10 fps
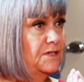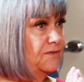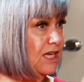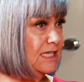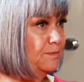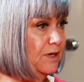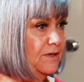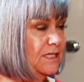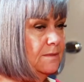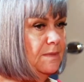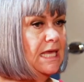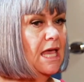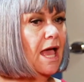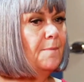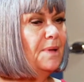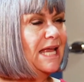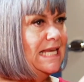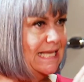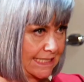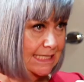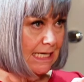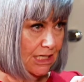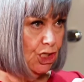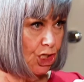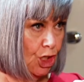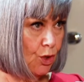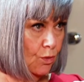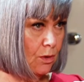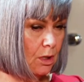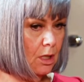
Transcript: different experience to me, and by listening to you,